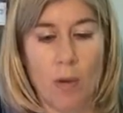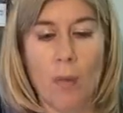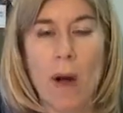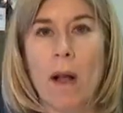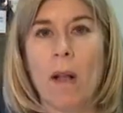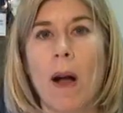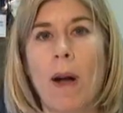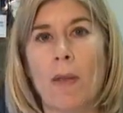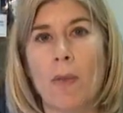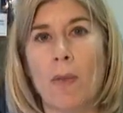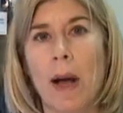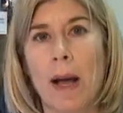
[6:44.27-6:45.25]
Well,
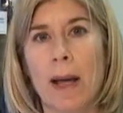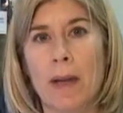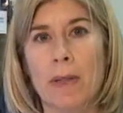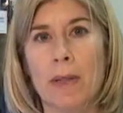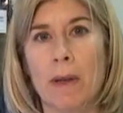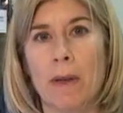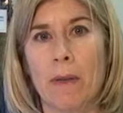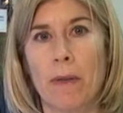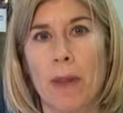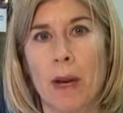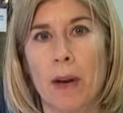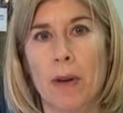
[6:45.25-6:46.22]
otherwise,
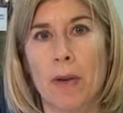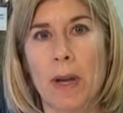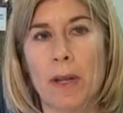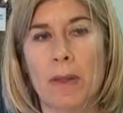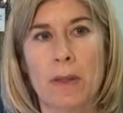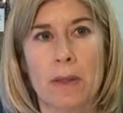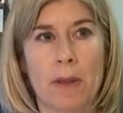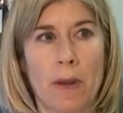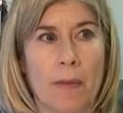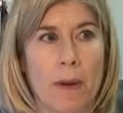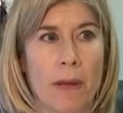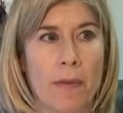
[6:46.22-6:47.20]
it's
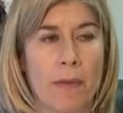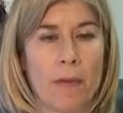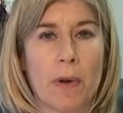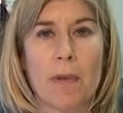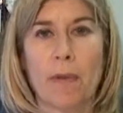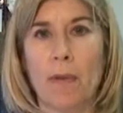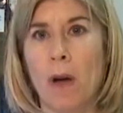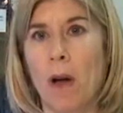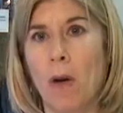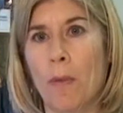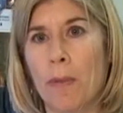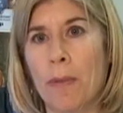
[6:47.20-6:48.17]
a bit of a
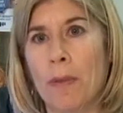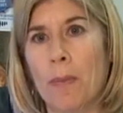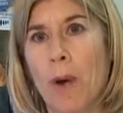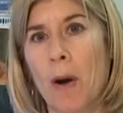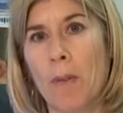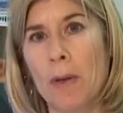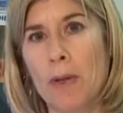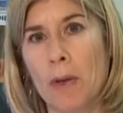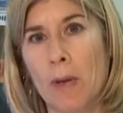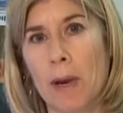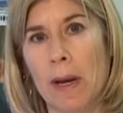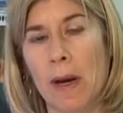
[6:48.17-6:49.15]
free-for-all with departments
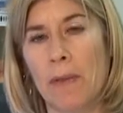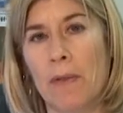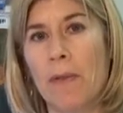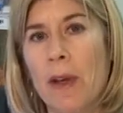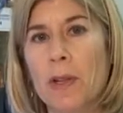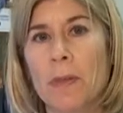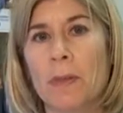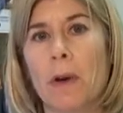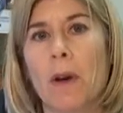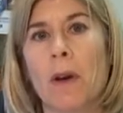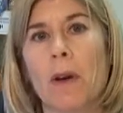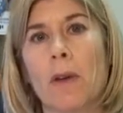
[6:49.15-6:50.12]
going on
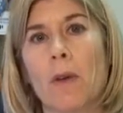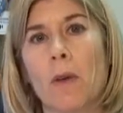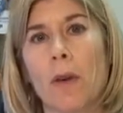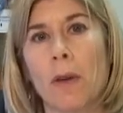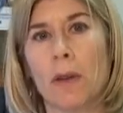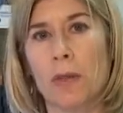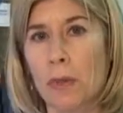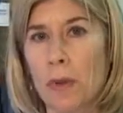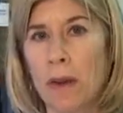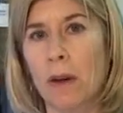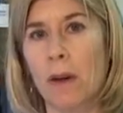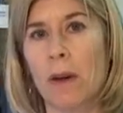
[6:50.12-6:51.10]
Facebook or
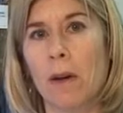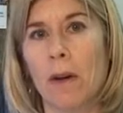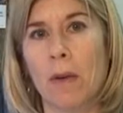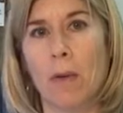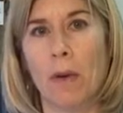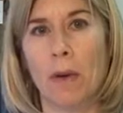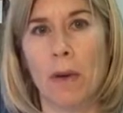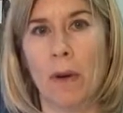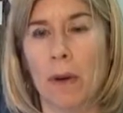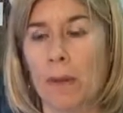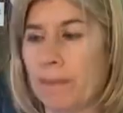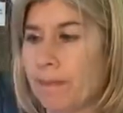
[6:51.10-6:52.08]
Twitter
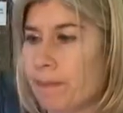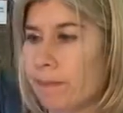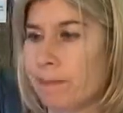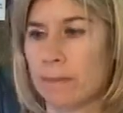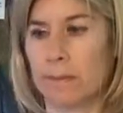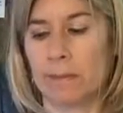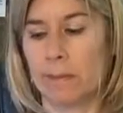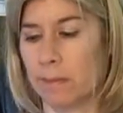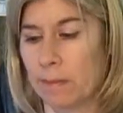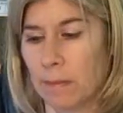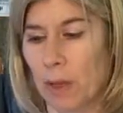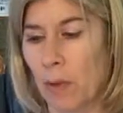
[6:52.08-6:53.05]
or
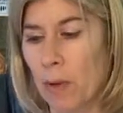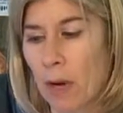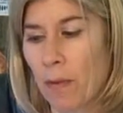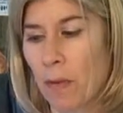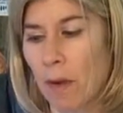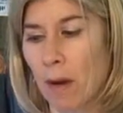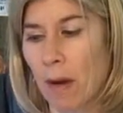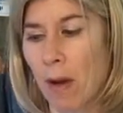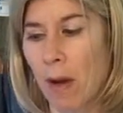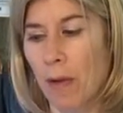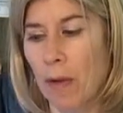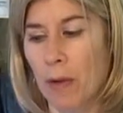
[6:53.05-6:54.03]
whatever
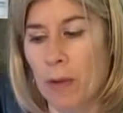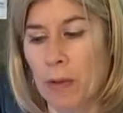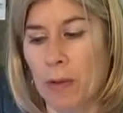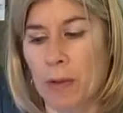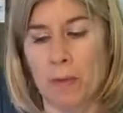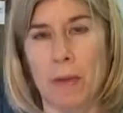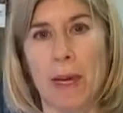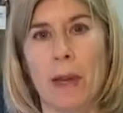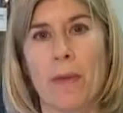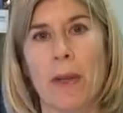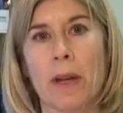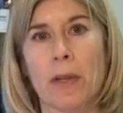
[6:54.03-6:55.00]
all the other social
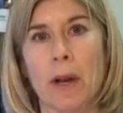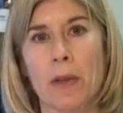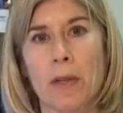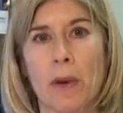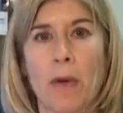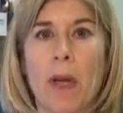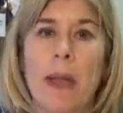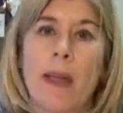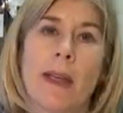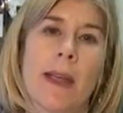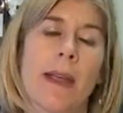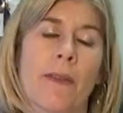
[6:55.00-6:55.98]
media things are. So
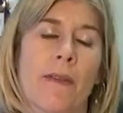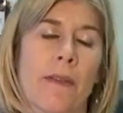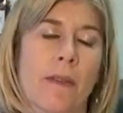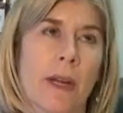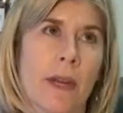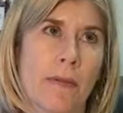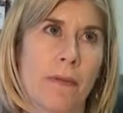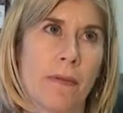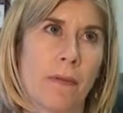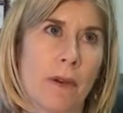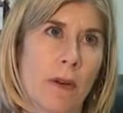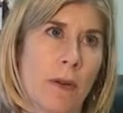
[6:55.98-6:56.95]
if
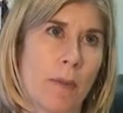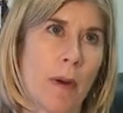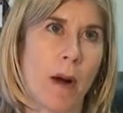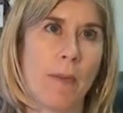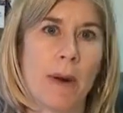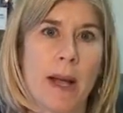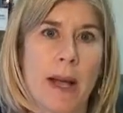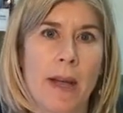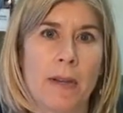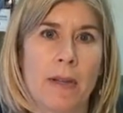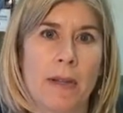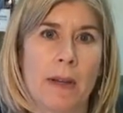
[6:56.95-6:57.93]
your department
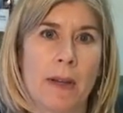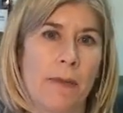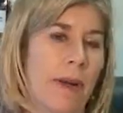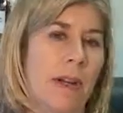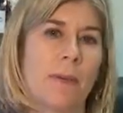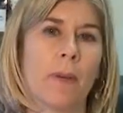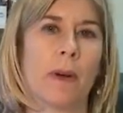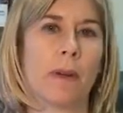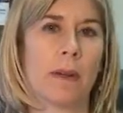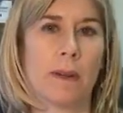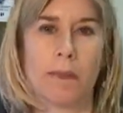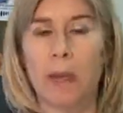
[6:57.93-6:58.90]
has a
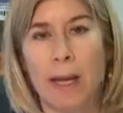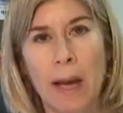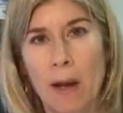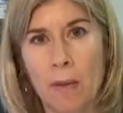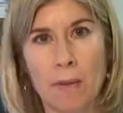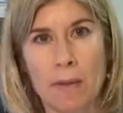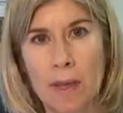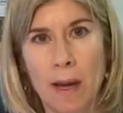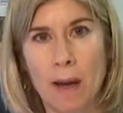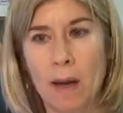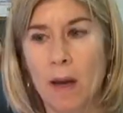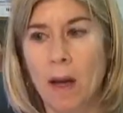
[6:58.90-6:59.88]
Facebook account,
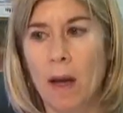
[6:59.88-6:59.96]
say,